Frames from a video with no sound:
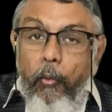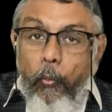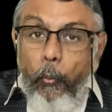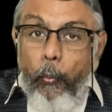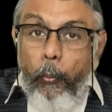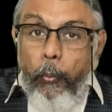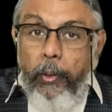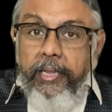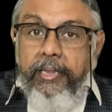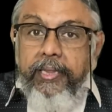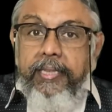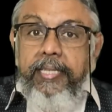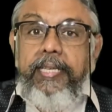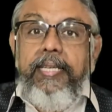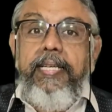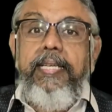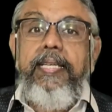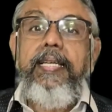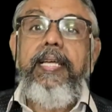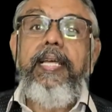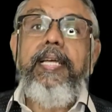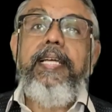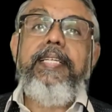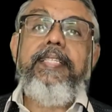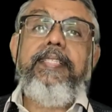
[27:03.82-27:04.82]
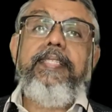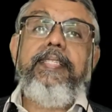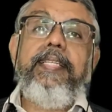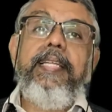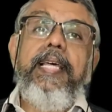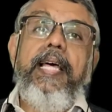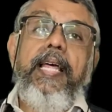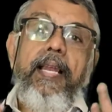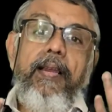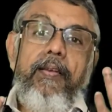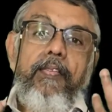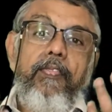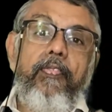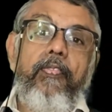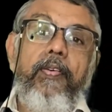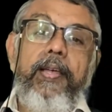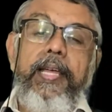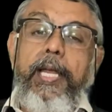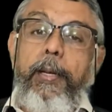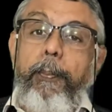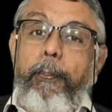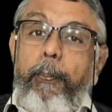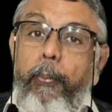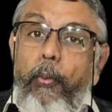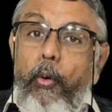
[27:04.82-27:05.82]
within itself.
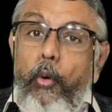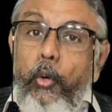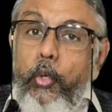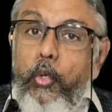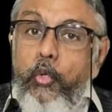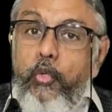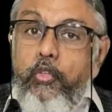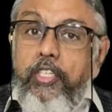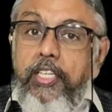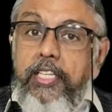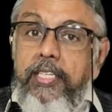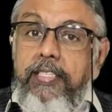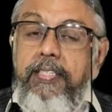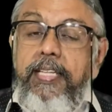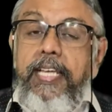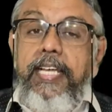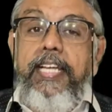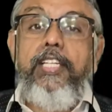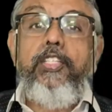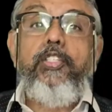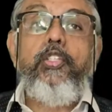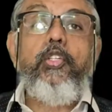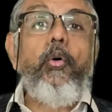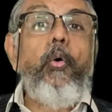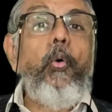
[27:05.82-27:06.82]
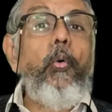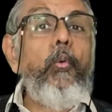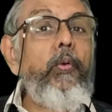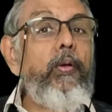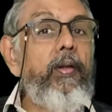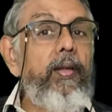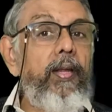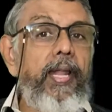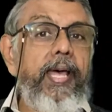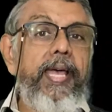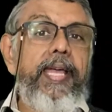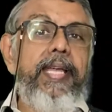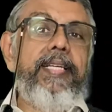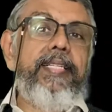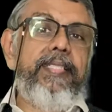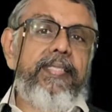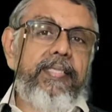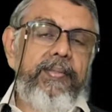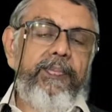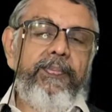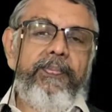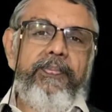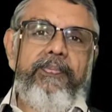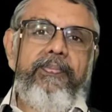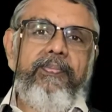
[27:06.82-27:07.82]
It produces its own light.
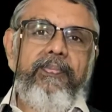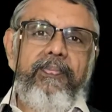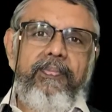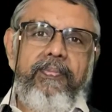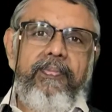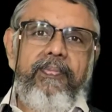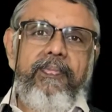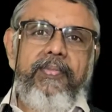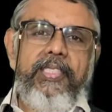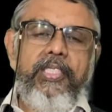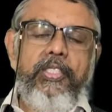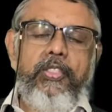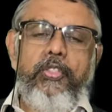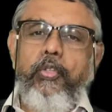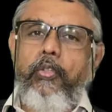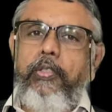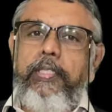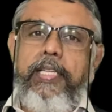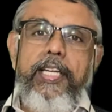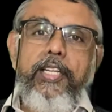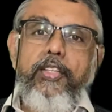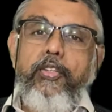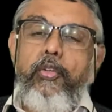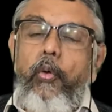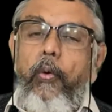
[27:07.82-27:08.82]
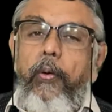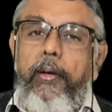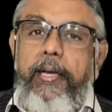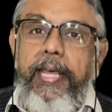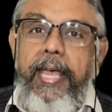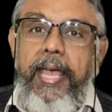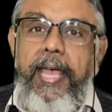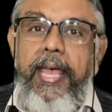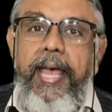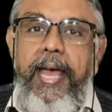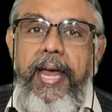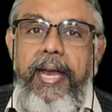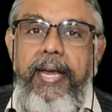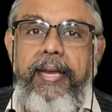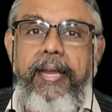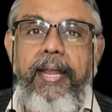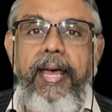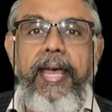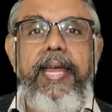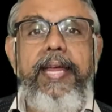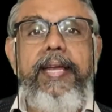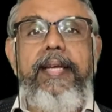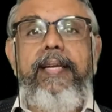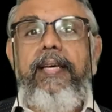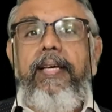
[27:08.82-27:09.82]
So there is no day and
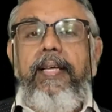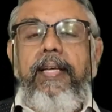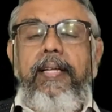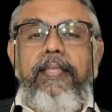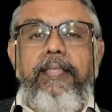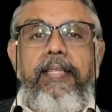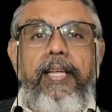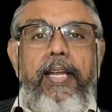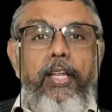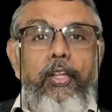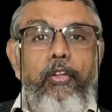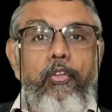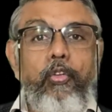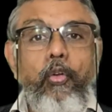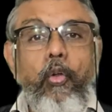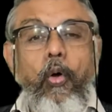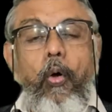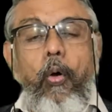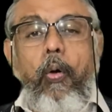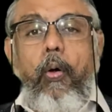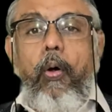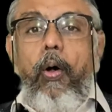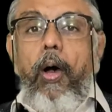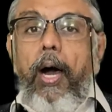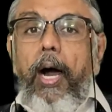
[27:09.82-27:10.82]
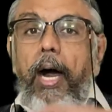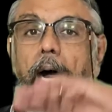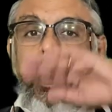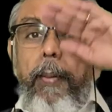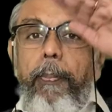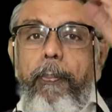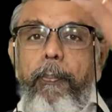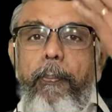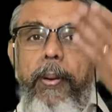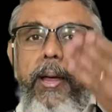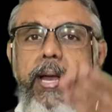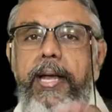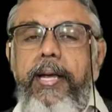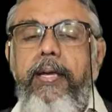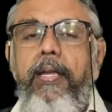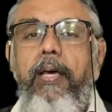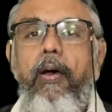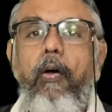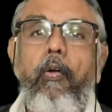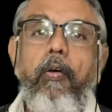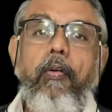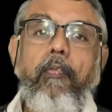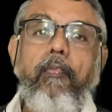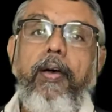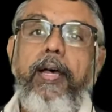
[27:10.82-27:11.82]
night. There is no up and
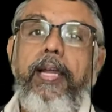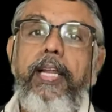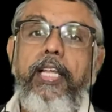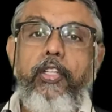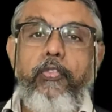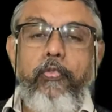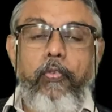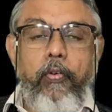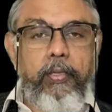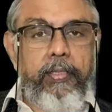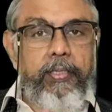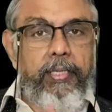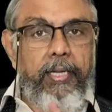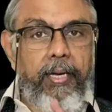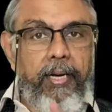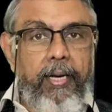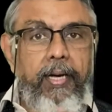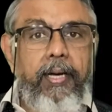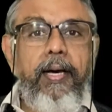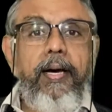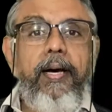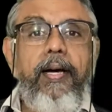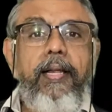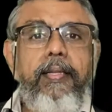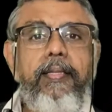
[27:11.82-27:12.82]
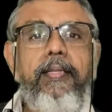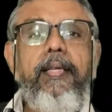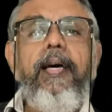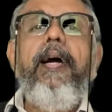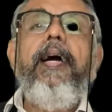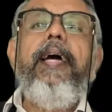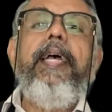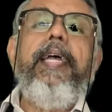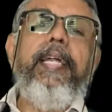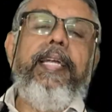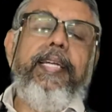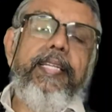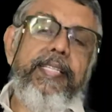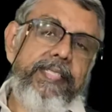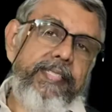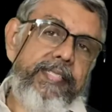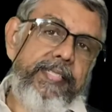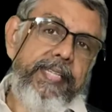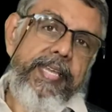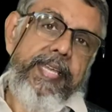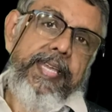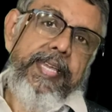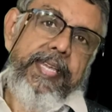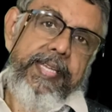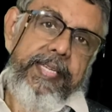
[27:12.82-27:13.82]
down. Whereas for the earth, it is
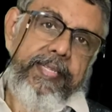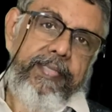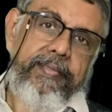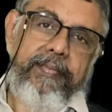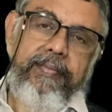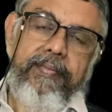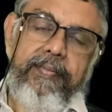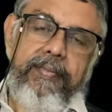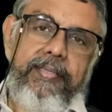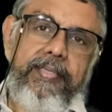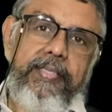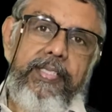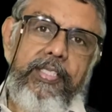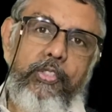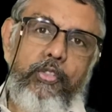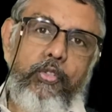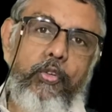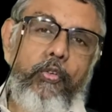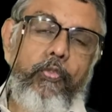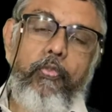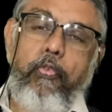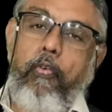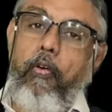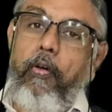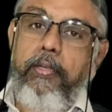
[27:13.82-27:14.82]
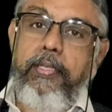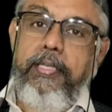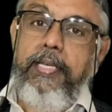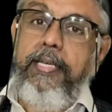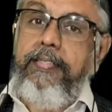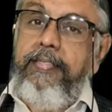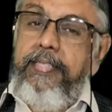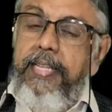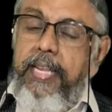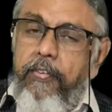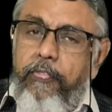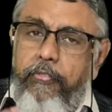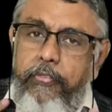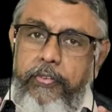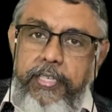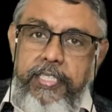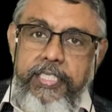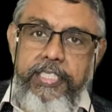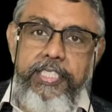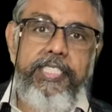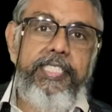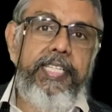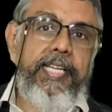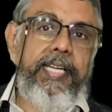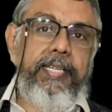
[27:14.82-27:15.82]
day. So for the
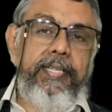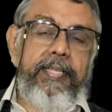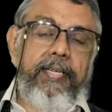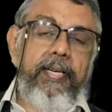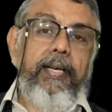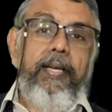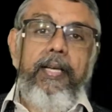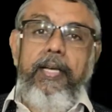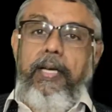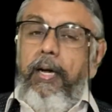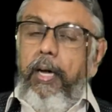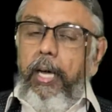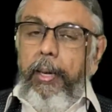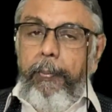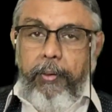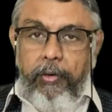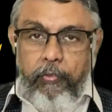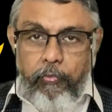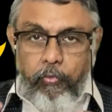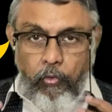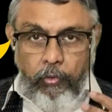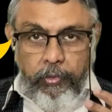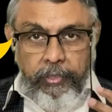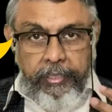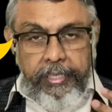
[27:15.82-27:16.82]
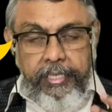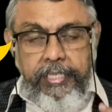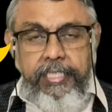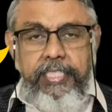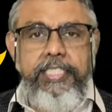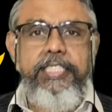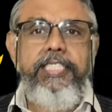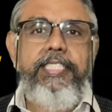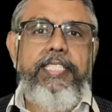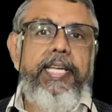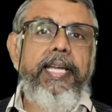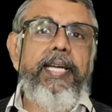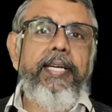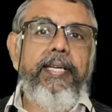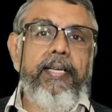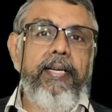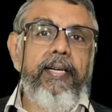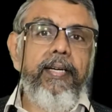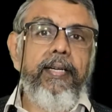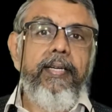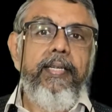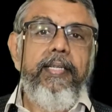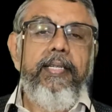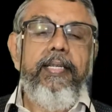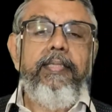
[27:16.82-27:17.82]
self-initiator, for the
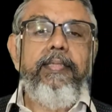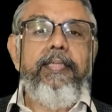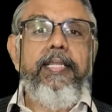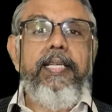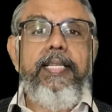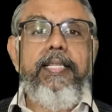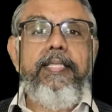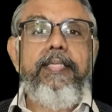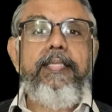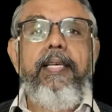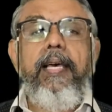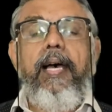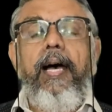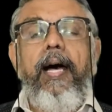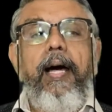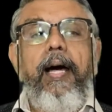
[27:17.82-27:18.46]
initiator, there is,